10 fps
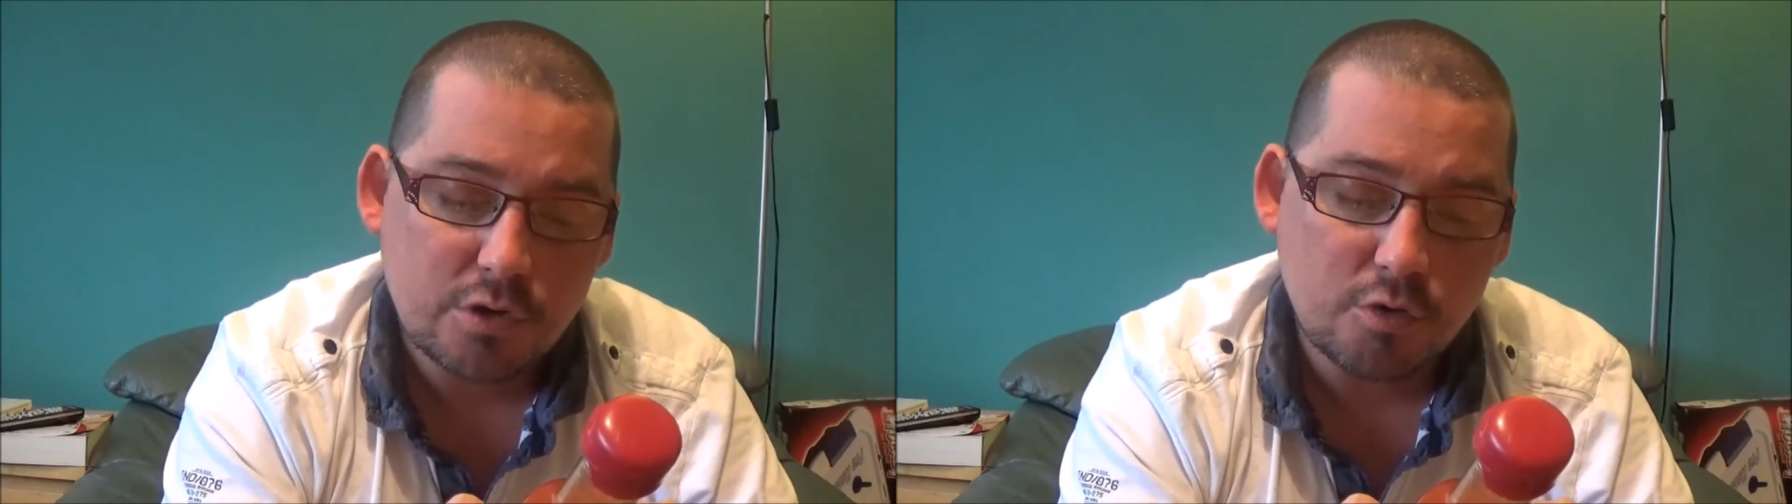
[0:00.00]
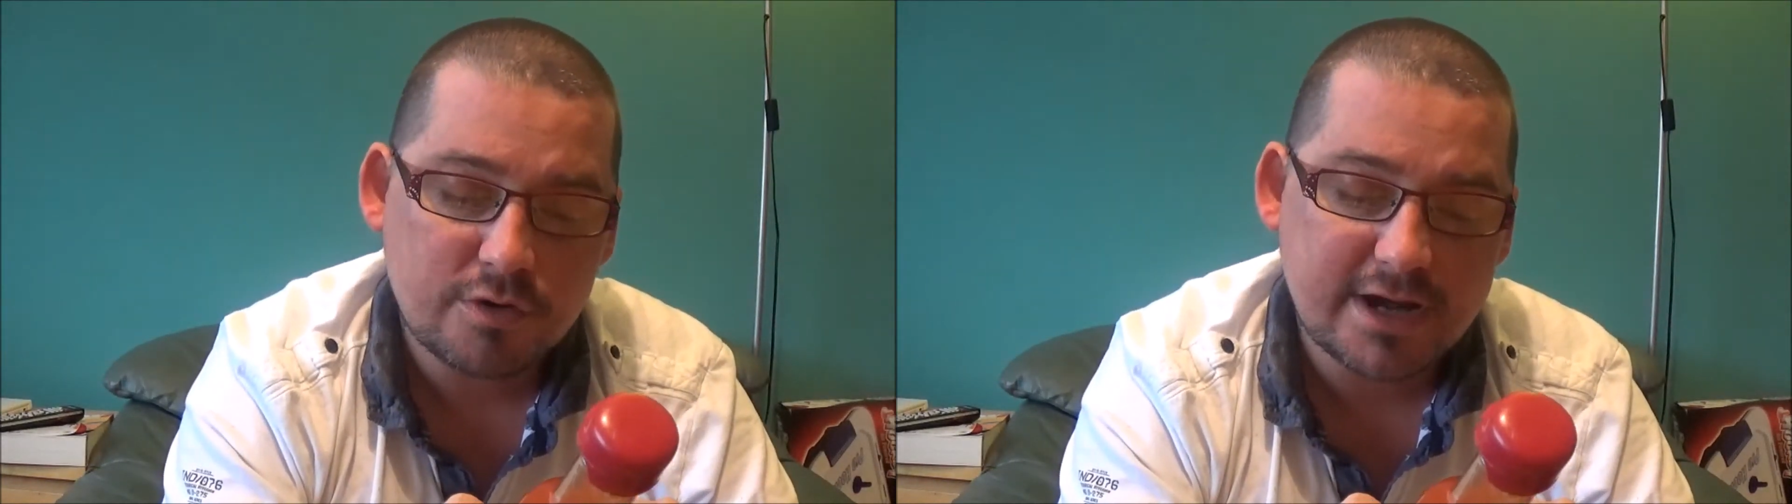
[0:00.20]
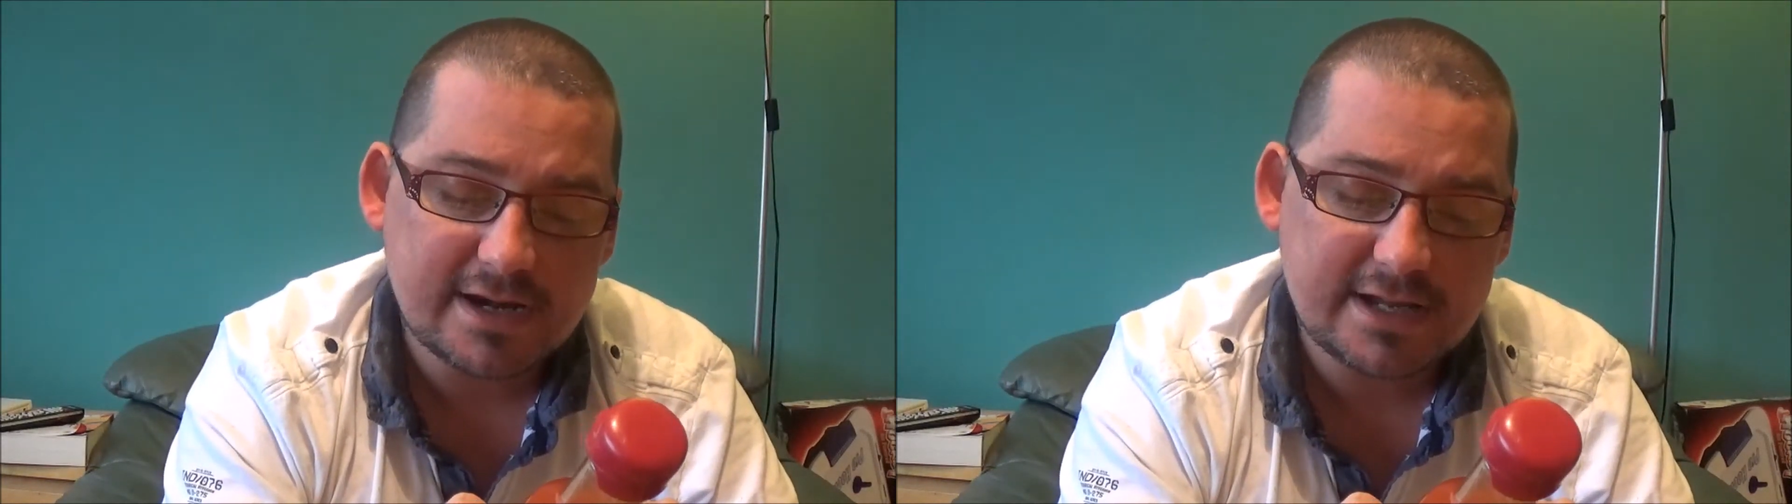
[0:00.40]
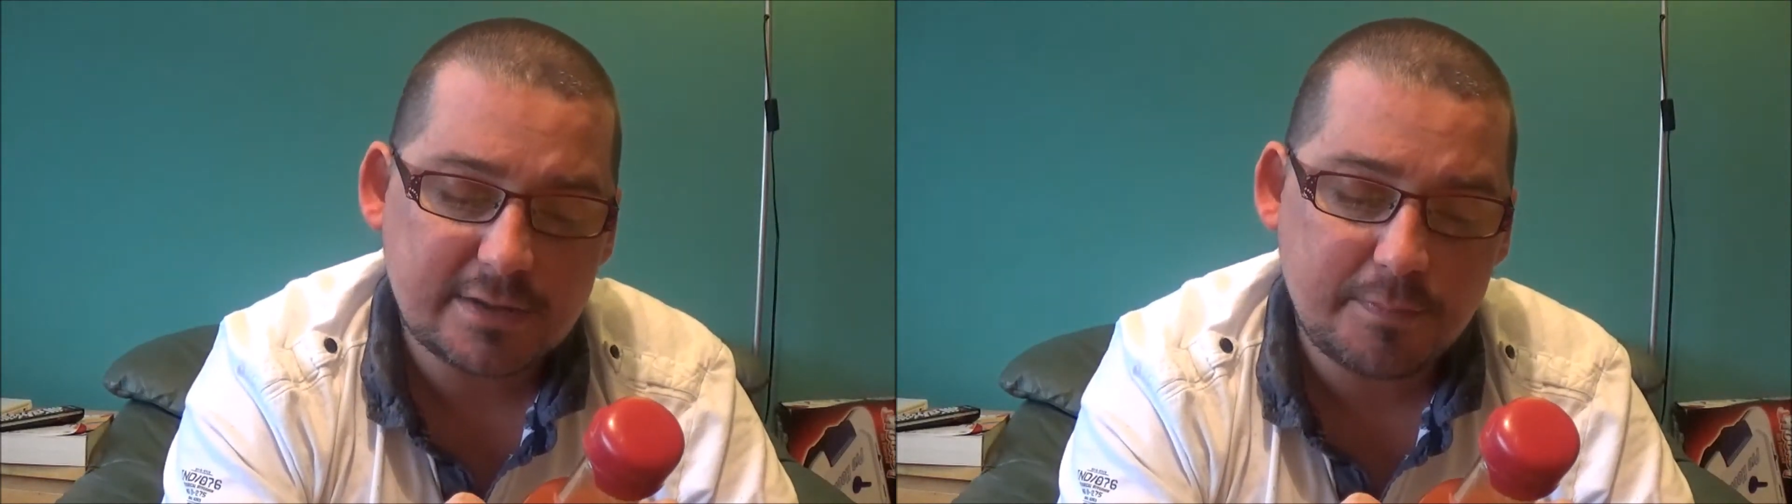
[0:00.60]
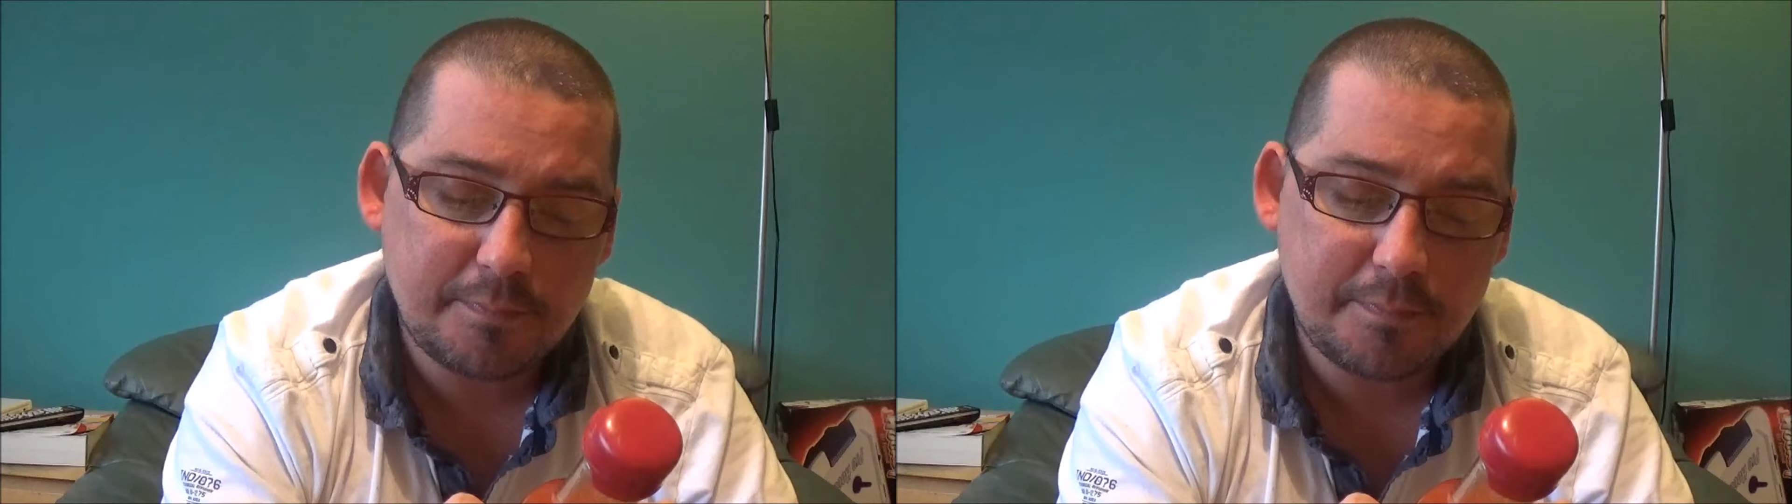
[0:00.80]

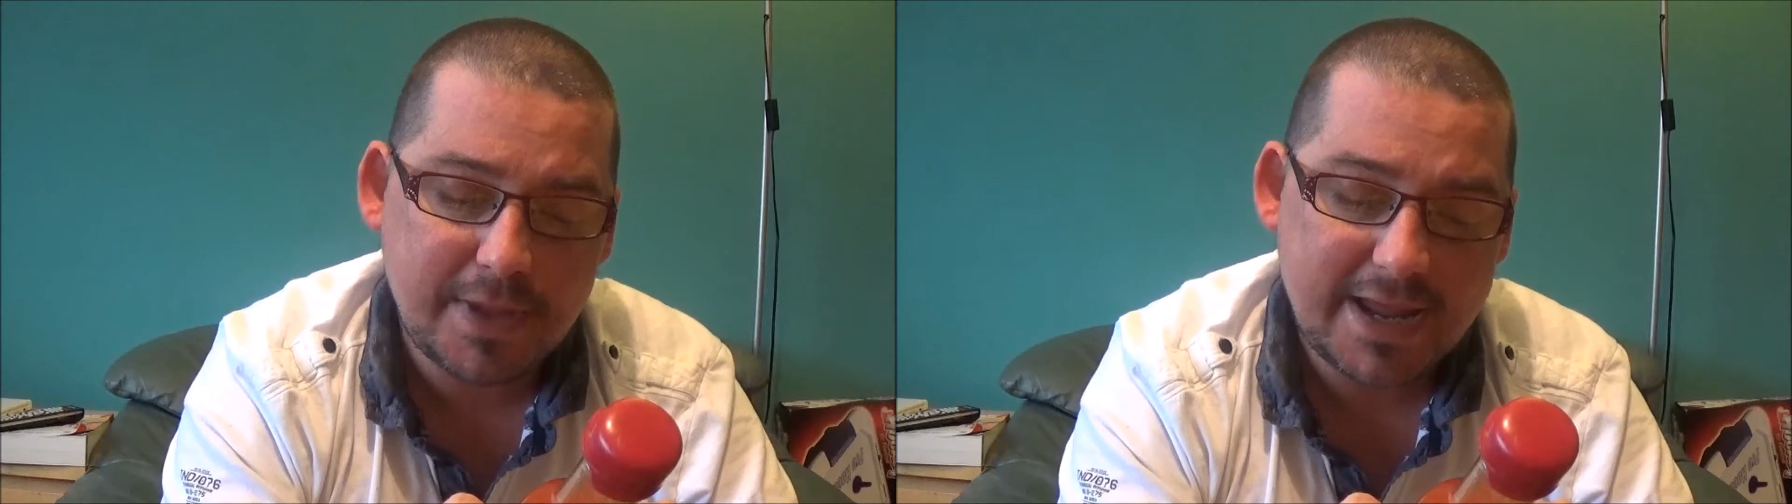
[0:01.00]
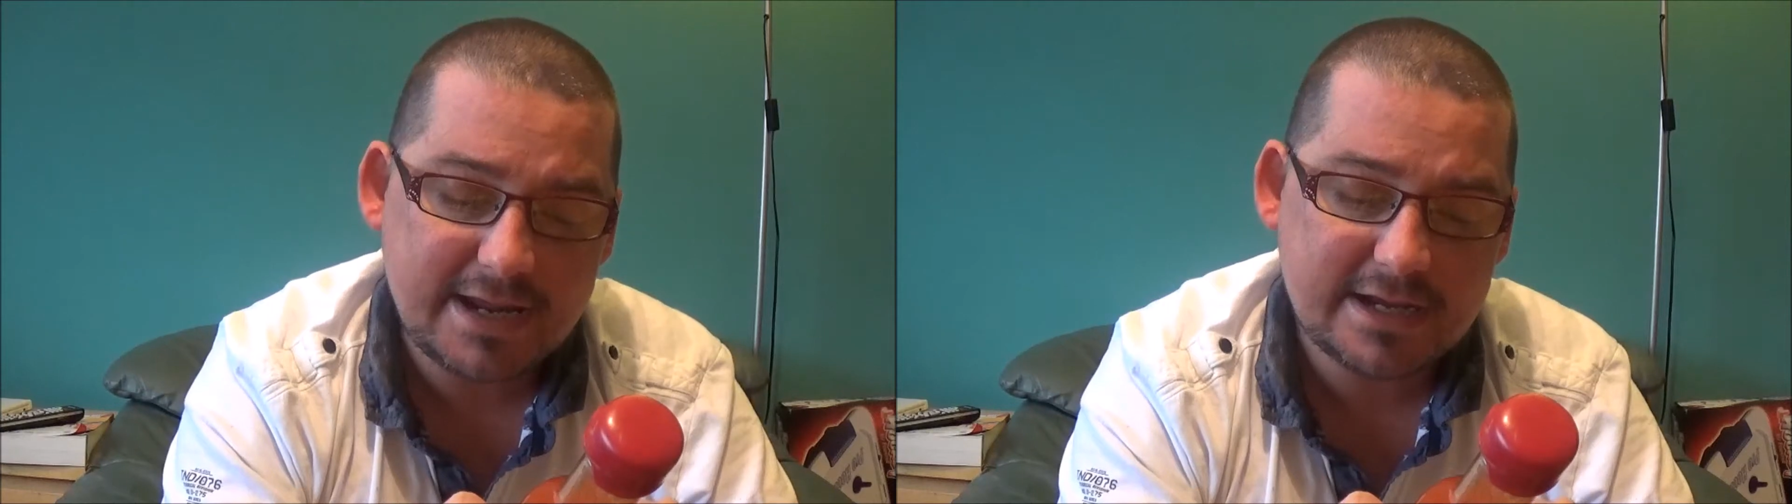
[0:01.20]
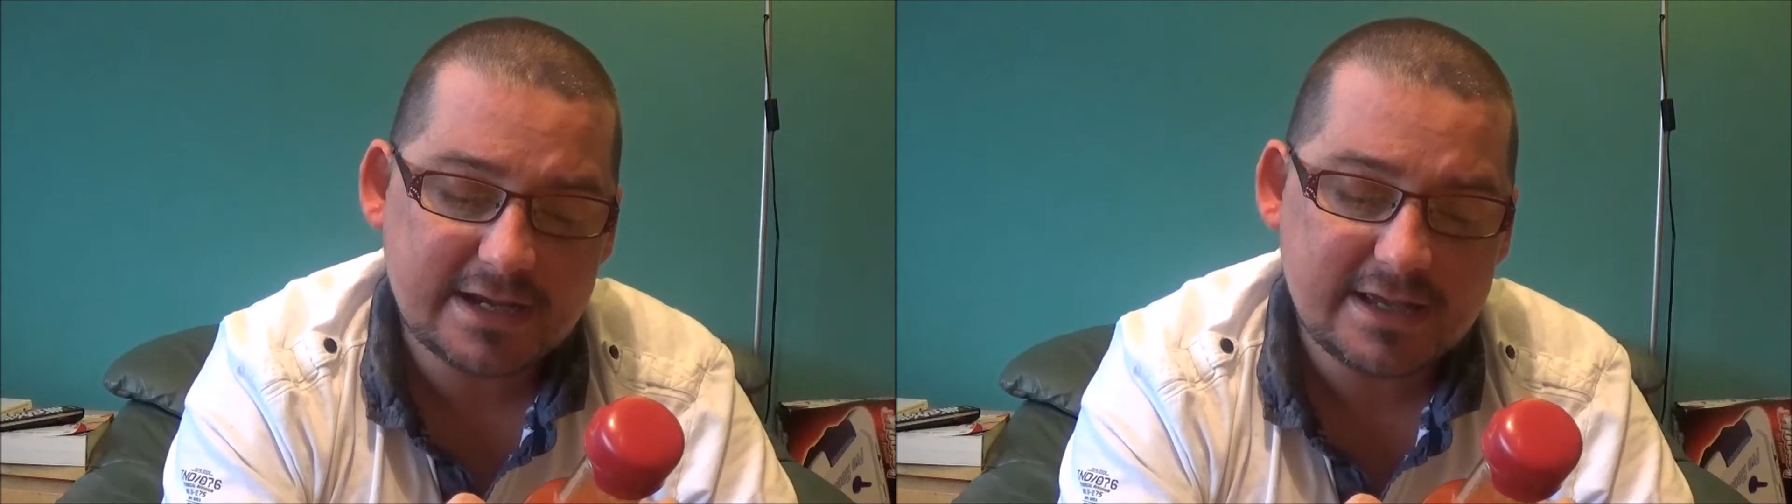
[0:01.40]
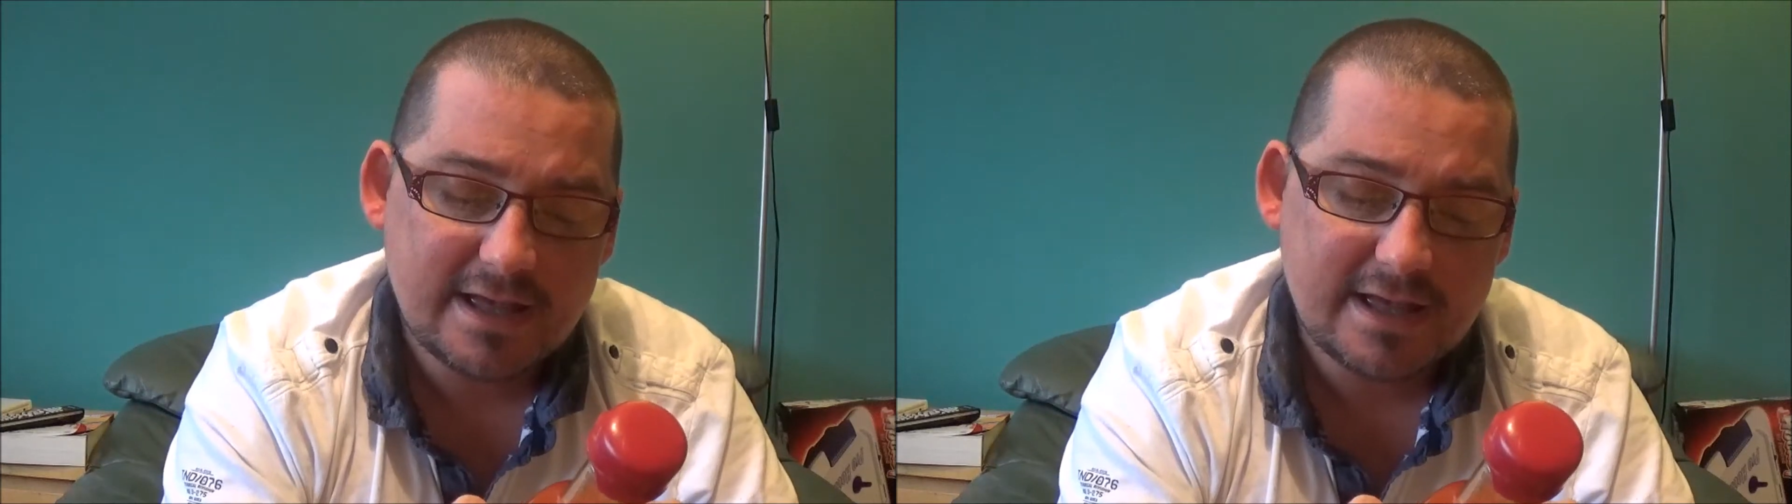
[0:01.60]
organic pink